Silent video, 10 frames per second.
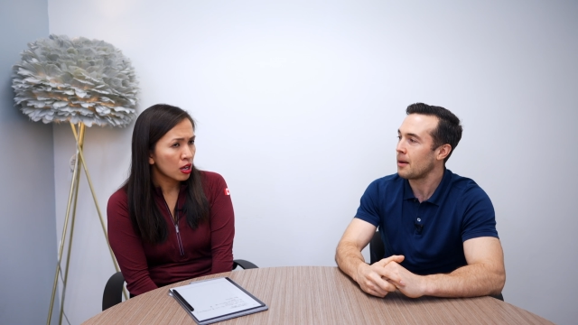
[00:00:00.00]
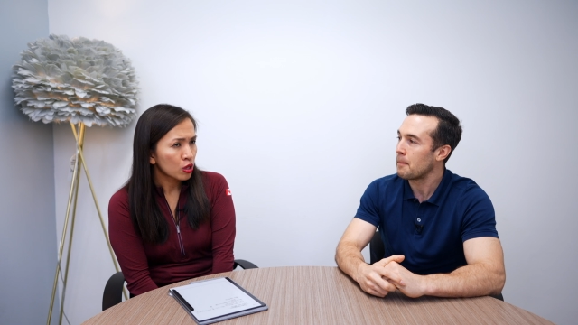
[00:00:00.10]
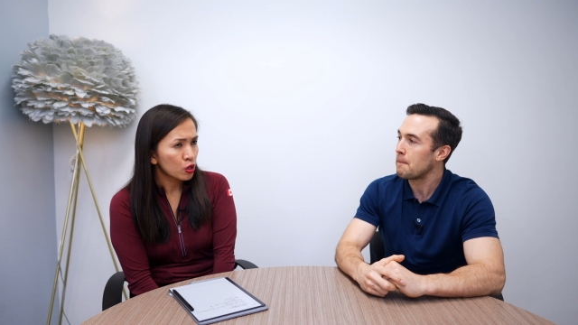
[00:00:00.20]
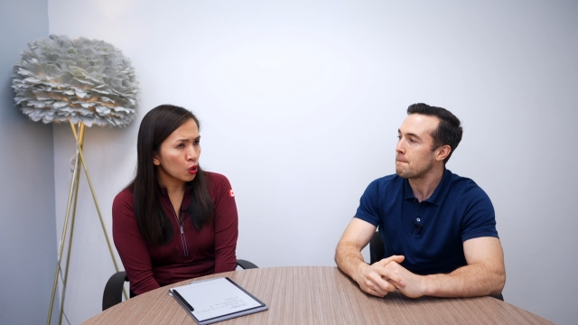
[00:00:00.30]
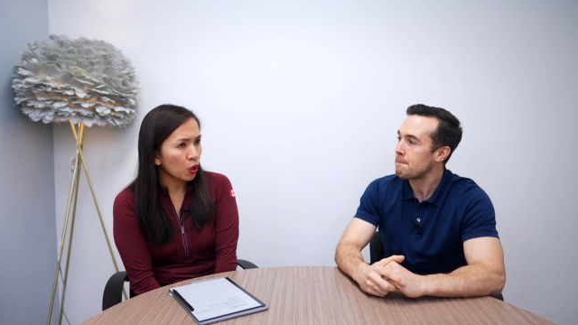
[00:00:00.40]
Speaker 1: yeah.
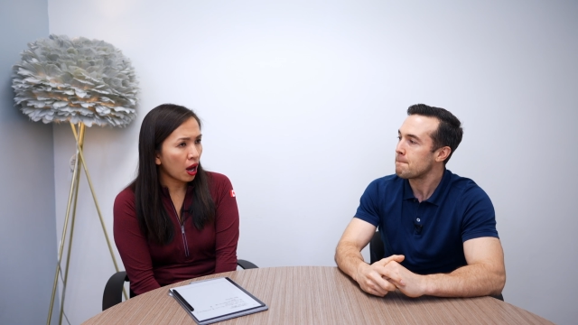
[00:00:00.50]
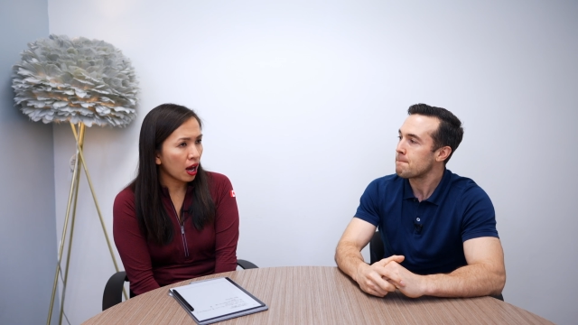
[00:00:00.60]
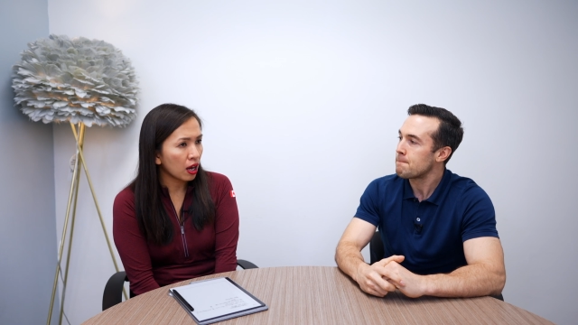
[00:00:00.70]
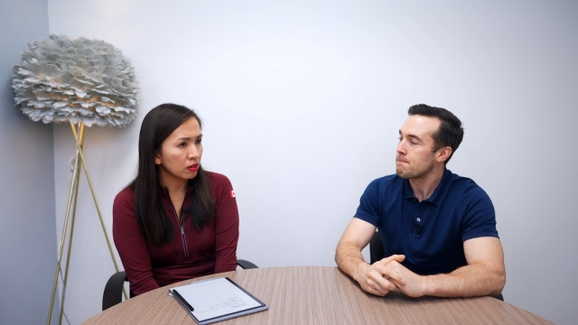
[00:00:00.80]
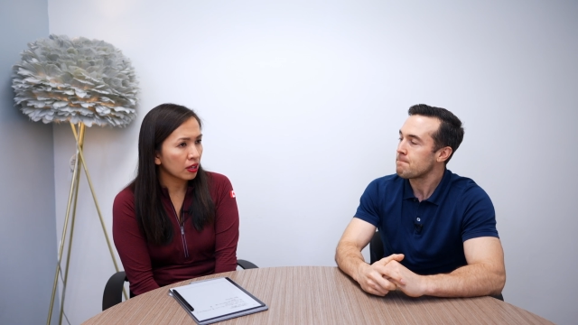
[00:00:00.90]
so
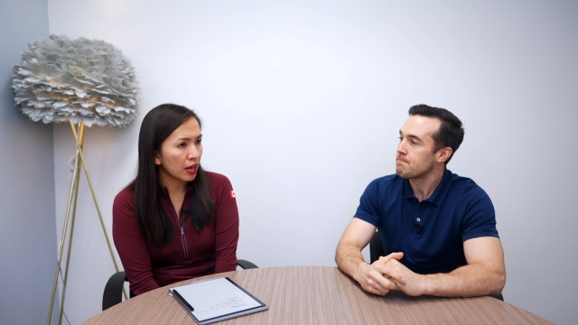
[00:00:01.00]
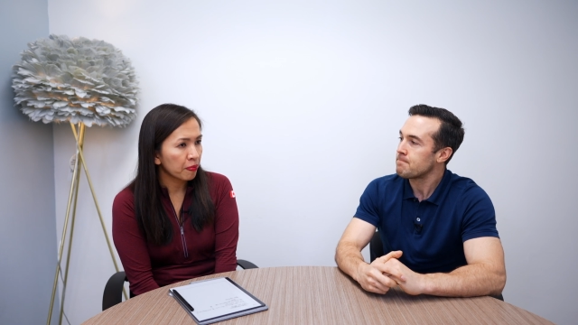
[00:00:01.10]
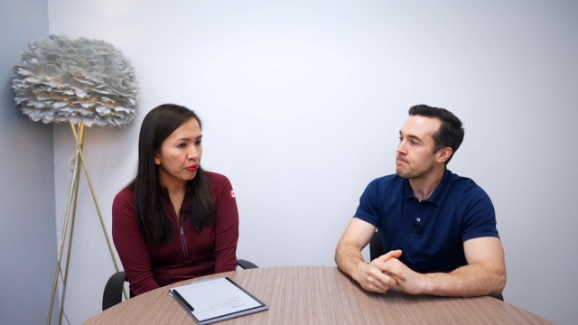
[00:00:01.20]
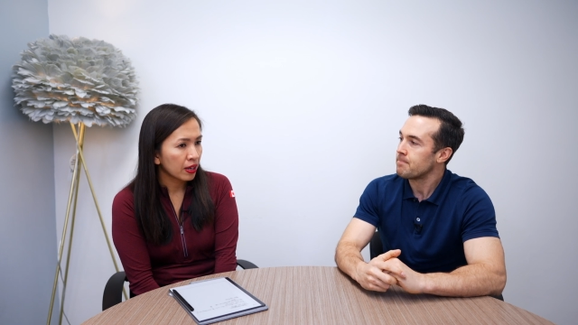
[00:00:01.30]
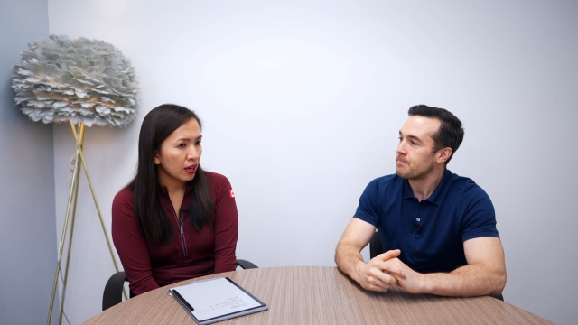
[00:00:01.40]
how like
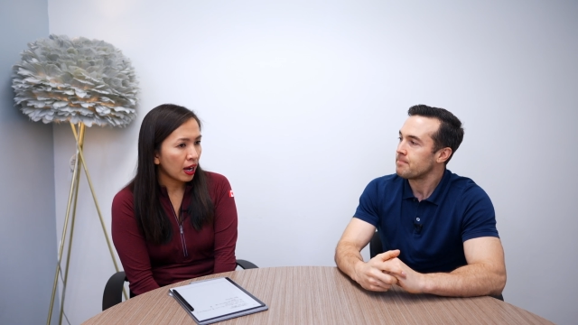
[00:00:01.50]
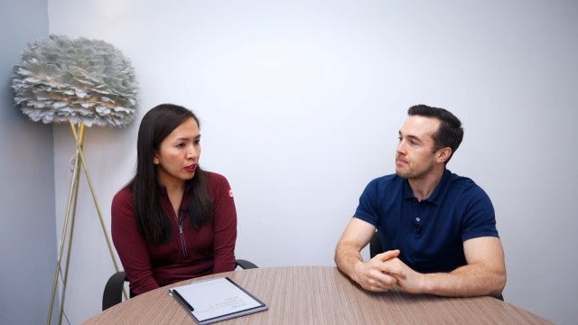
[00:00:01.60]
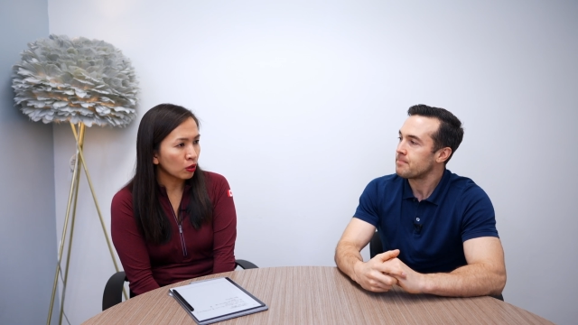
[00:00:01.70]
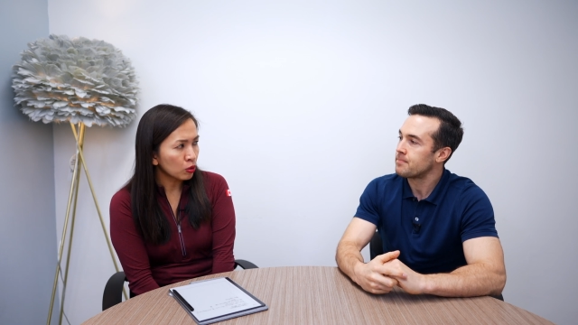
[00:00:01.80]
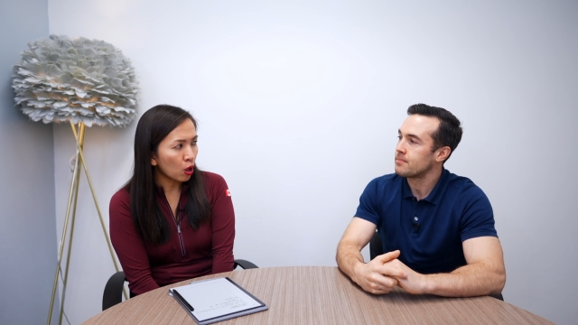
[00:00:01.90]
i
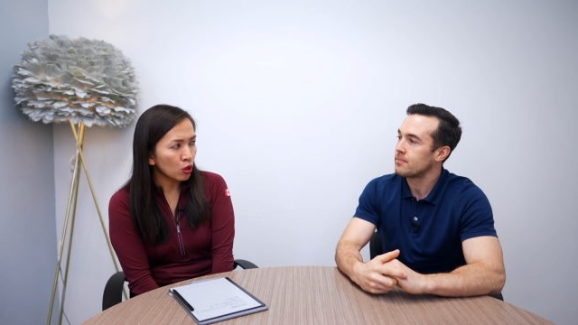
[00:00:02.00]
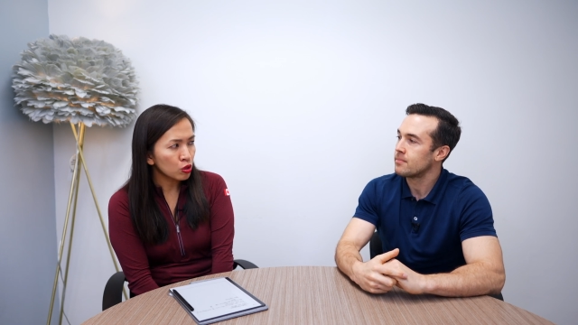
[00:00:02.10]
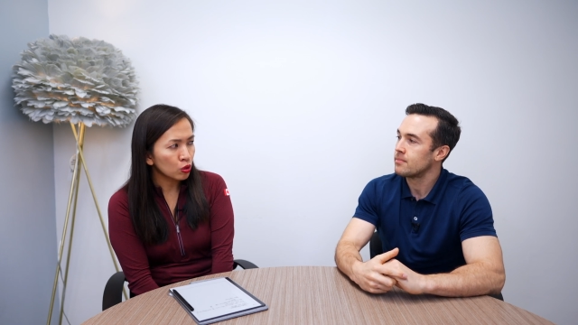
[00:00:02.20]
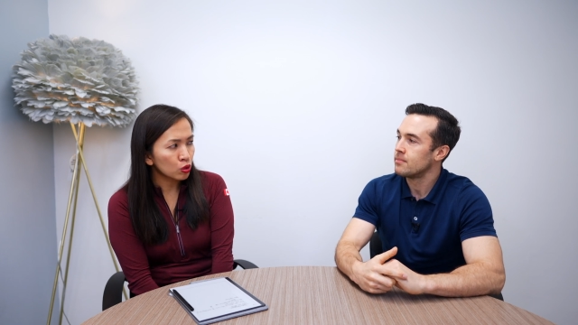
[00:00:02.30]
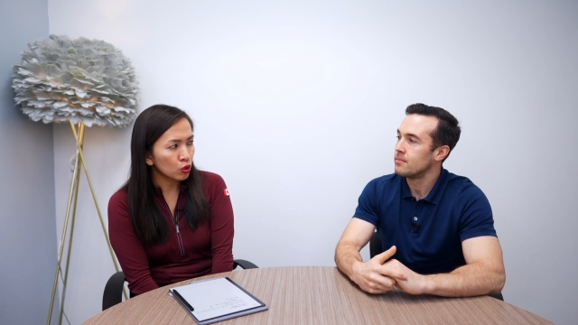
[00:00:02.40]
know you
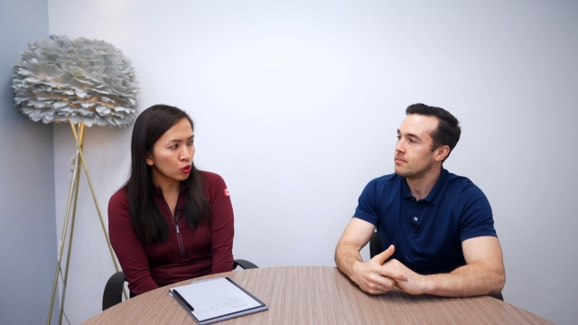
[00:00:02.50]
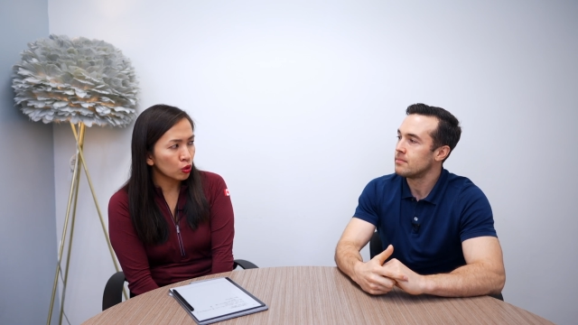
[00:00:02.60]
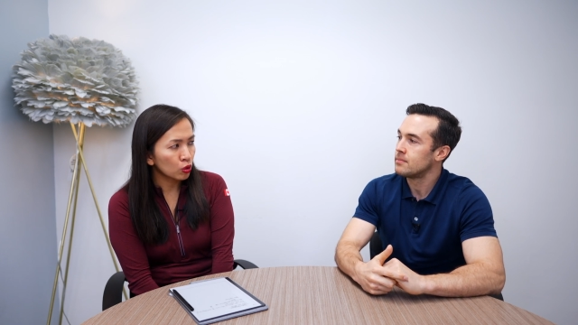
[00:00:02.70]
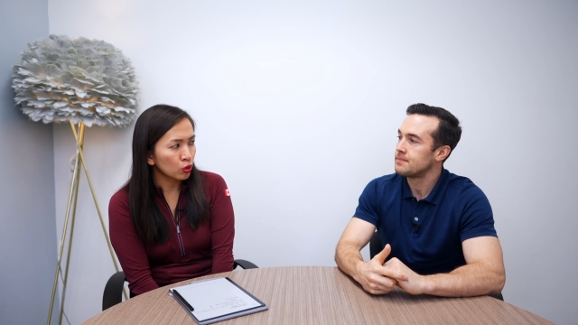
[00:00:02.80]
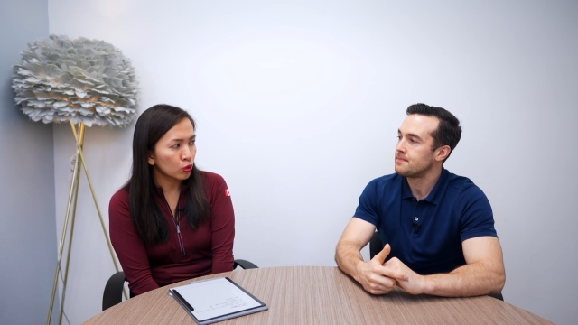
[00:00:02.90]
also
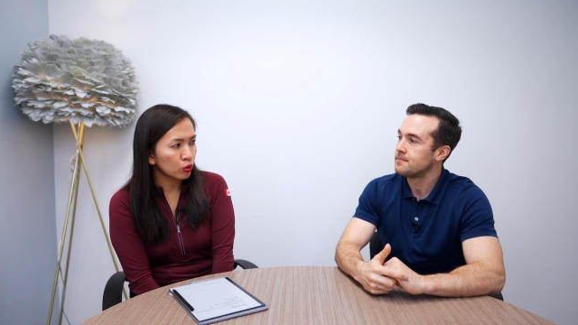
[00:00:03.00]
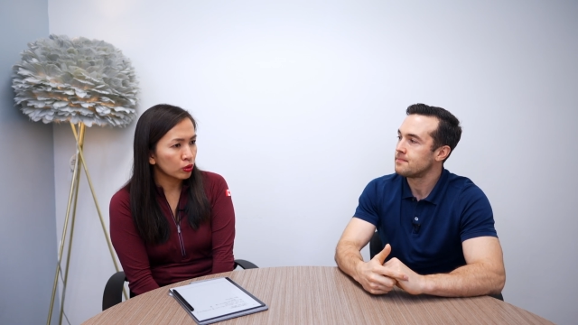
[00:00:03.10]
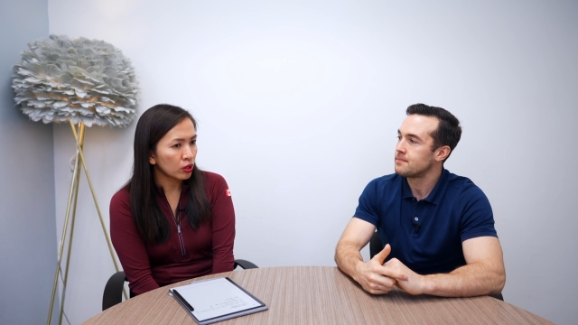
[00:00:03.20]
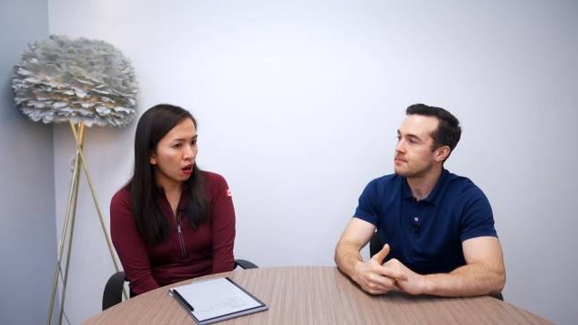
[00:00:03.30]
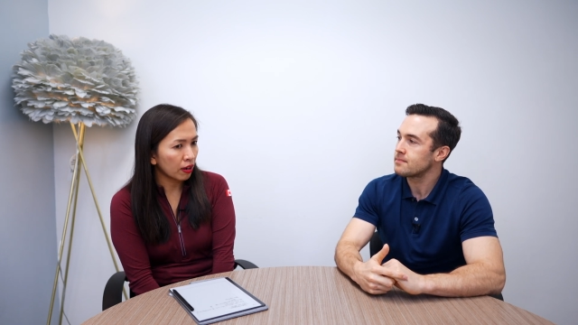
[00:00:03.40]
do
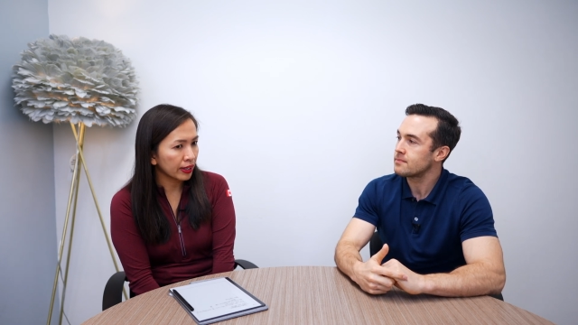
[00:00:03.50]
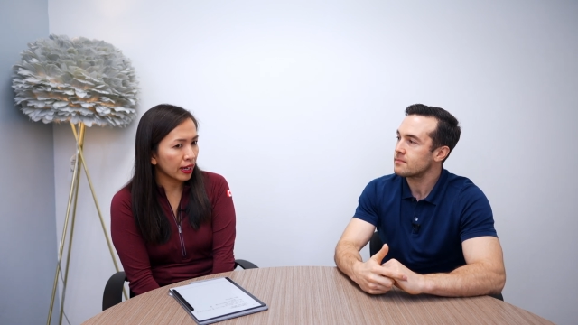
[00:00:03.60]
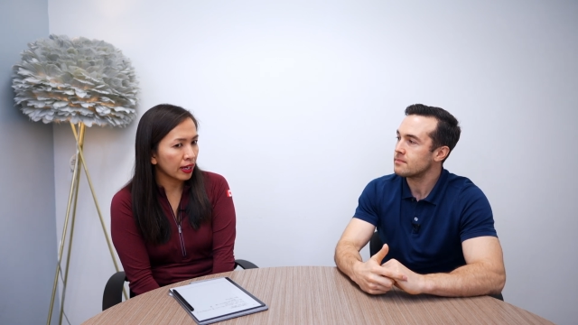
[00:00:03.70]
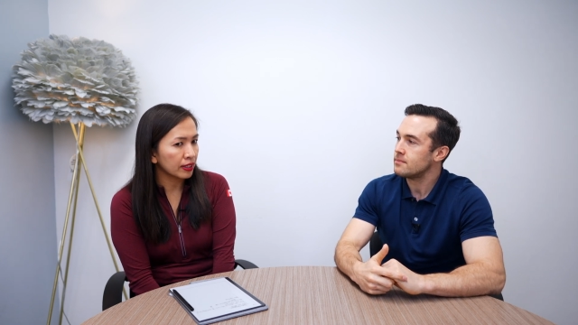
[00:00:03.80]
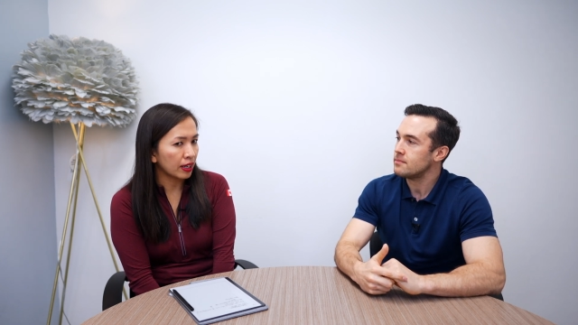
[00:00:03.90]

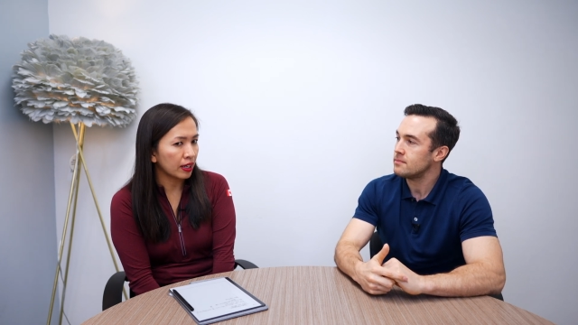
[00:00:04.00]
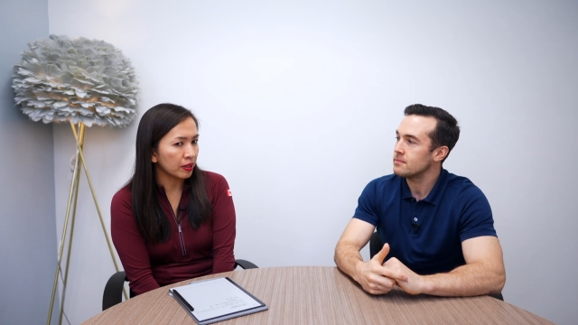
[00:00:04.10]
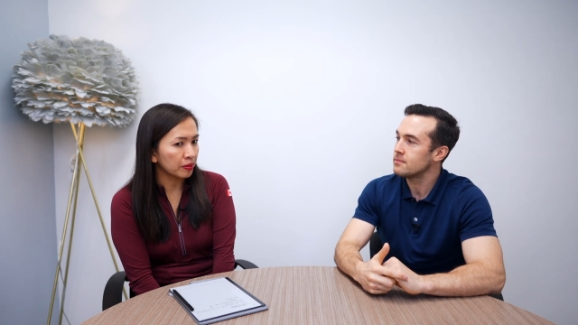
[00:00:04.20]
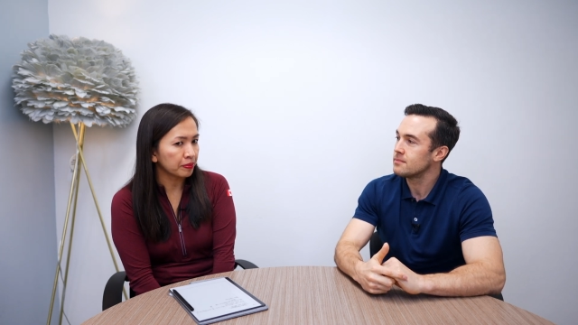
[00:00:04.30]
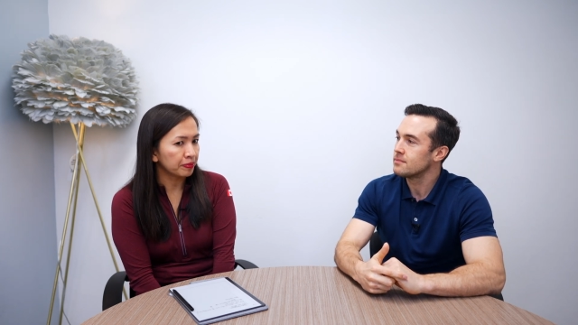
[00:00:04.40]
target
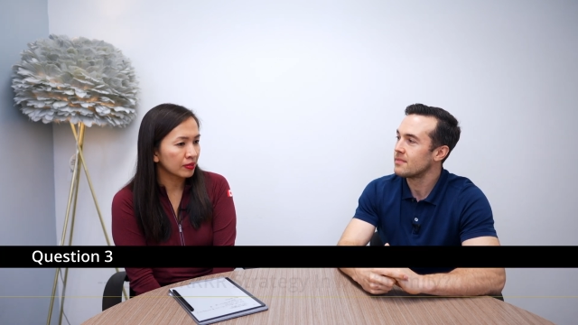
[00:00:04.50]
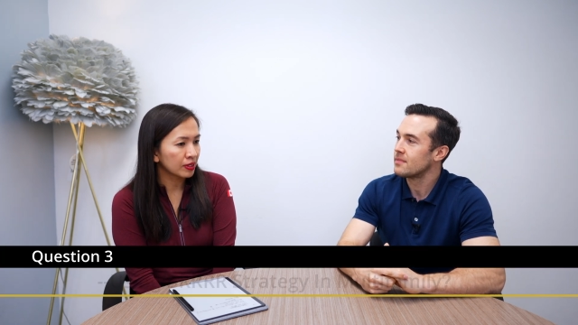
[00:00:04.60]
um,